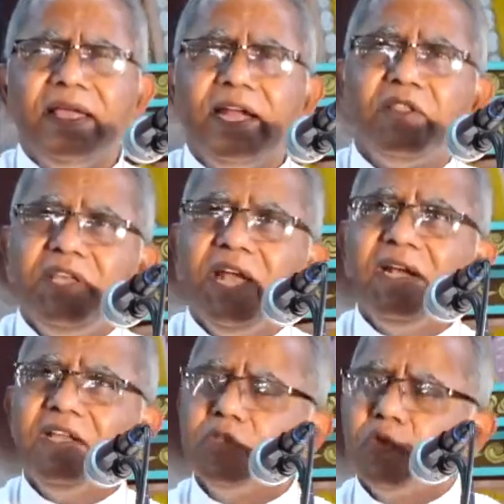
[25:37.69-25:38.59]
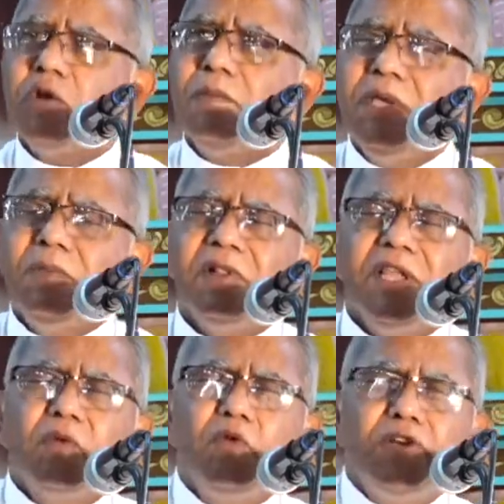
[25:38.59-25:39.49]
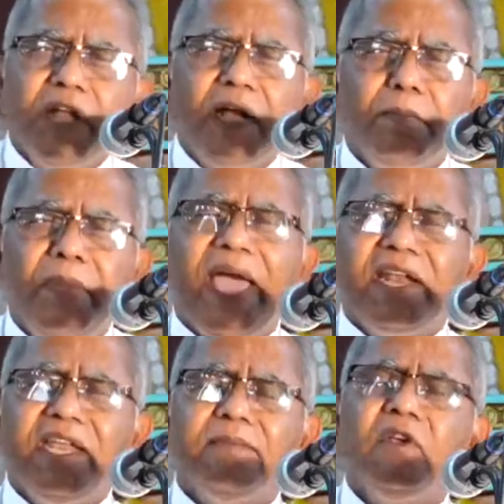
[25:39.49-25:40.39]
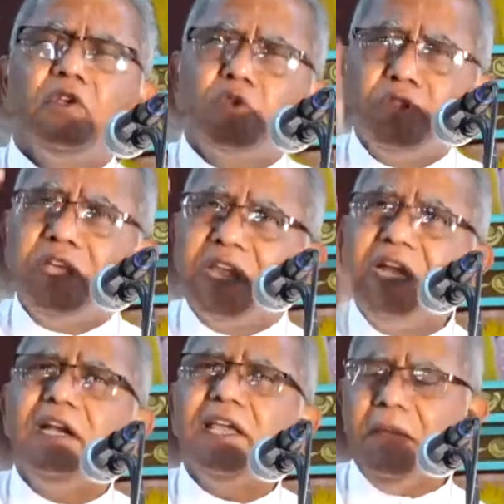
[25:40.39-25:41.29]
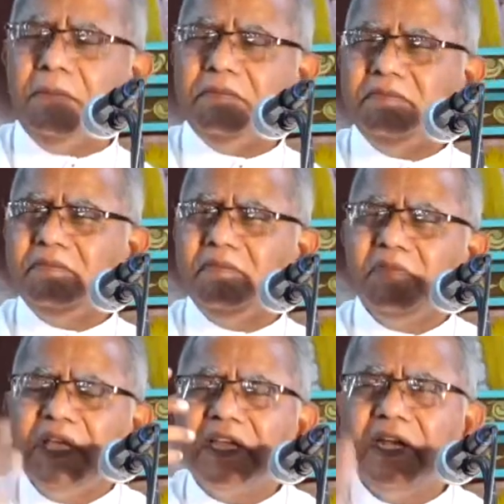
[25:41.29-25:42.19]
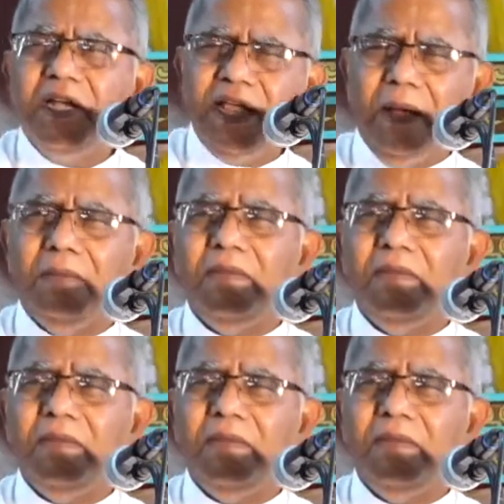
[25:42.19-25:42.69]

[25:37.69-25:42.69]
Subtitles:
At the end, his own people, they could not bear him, so they killed him. They killed him.